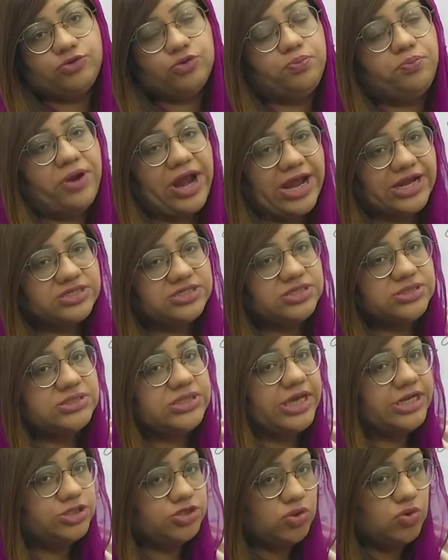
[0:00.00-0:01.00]
to practice
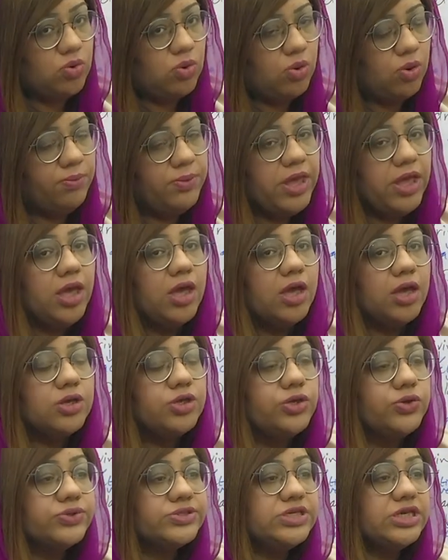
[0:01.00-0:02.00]
at home
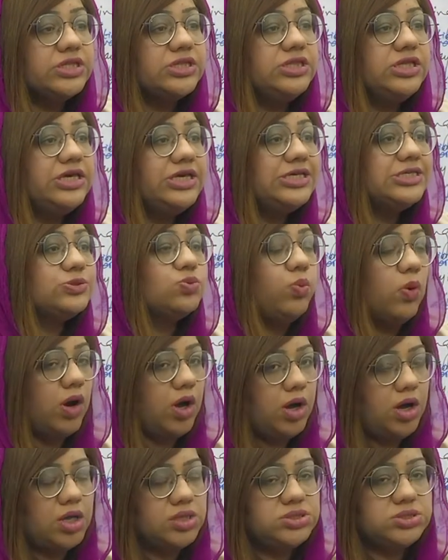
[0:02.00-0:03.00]
using these
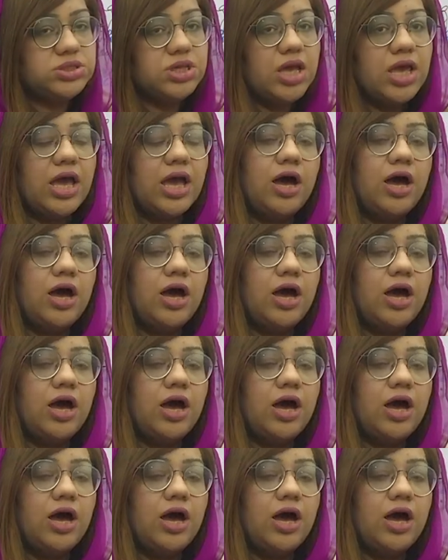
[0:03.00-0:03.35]
words